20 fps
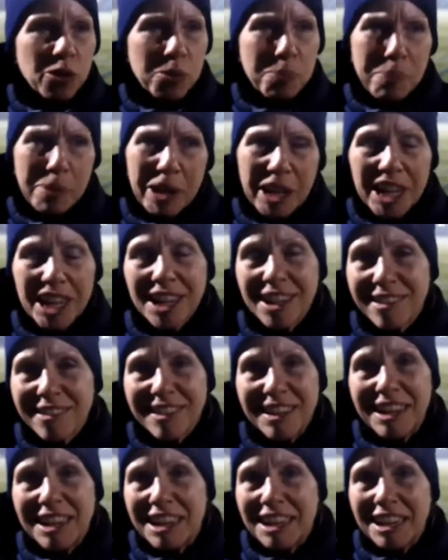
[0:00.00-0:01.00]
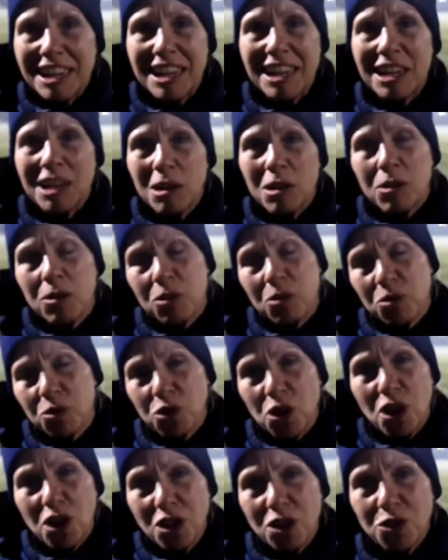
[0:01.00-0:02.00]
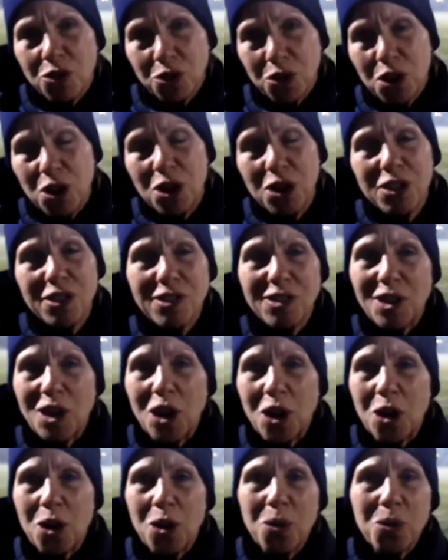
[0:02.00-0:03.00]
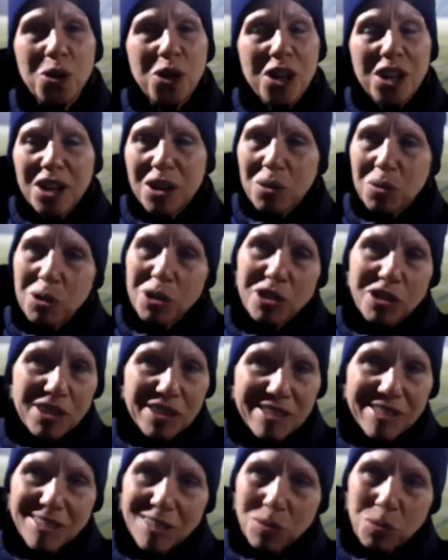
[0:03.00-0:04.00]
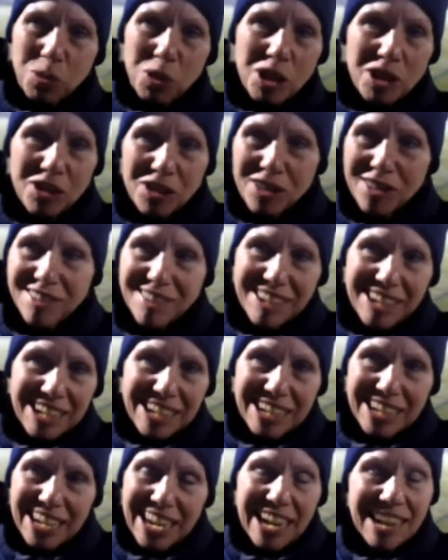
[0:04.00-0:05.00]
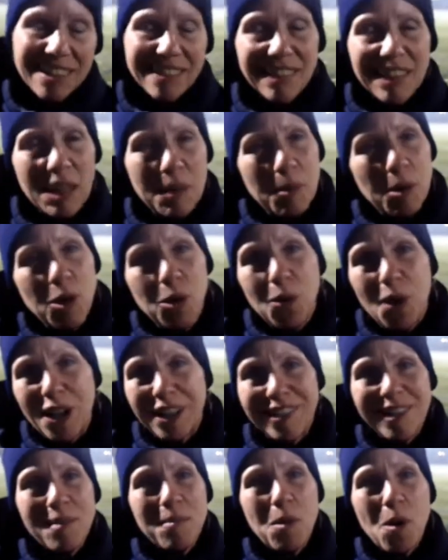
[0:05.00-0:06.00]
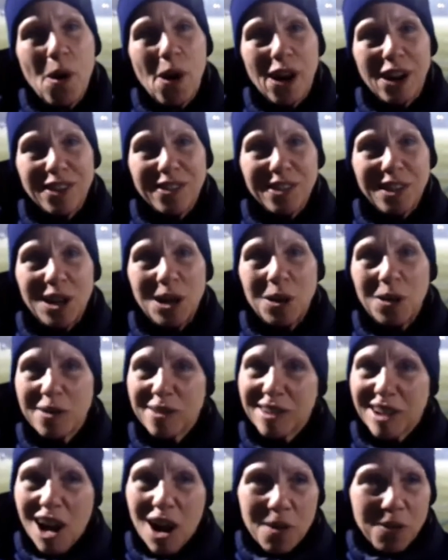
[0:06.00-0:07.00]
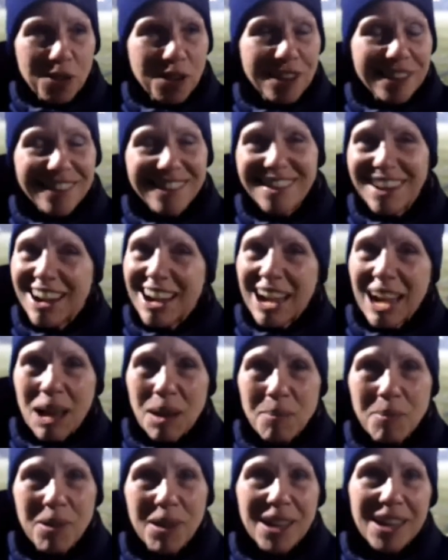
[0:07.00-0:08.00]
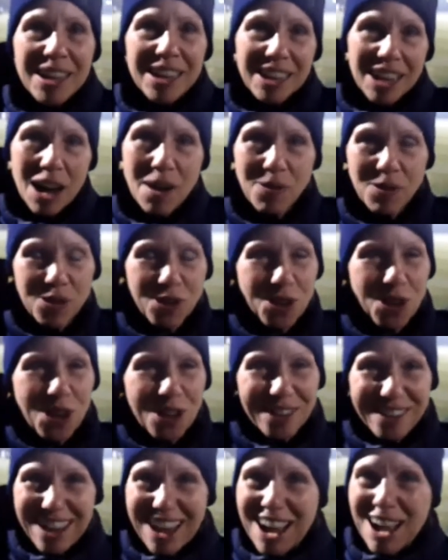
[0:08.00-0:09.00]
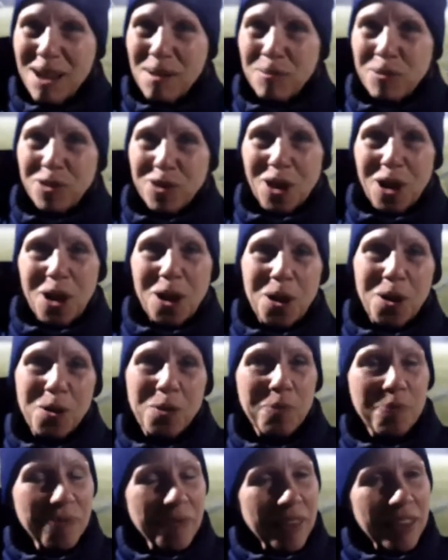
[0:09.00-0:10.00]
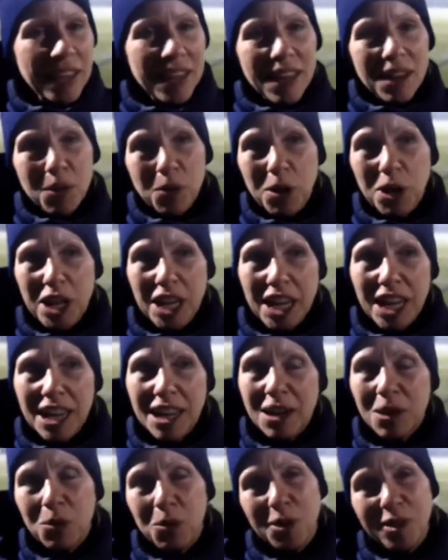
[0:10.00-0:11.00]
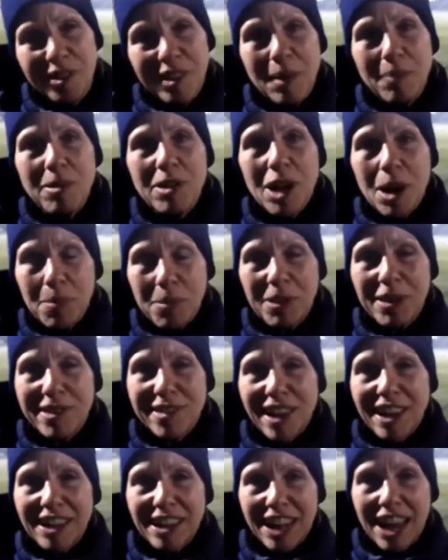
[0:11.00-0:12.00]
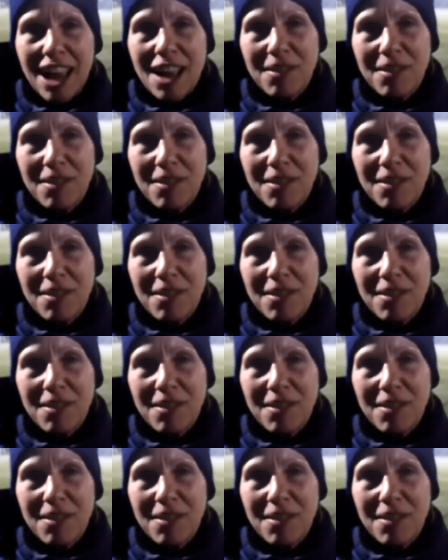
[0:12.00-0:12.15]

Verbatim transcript: group beating us on uh, draw controls so we just we just uh, asked them who wants it more so it's conference time conference call time so we uh, we stepped it up in the second